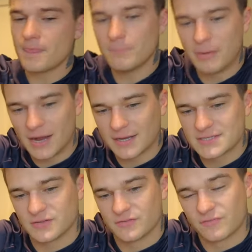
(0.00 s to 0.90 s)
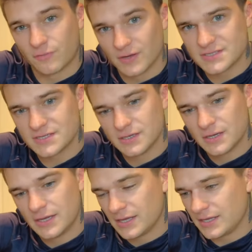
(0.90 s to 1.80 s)
pockets on the front
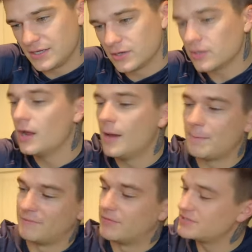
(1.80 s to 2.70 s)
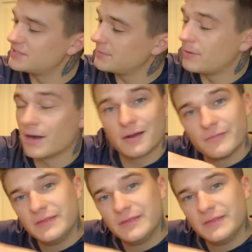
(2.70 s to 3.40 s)
here, but I've never seen a pocket on the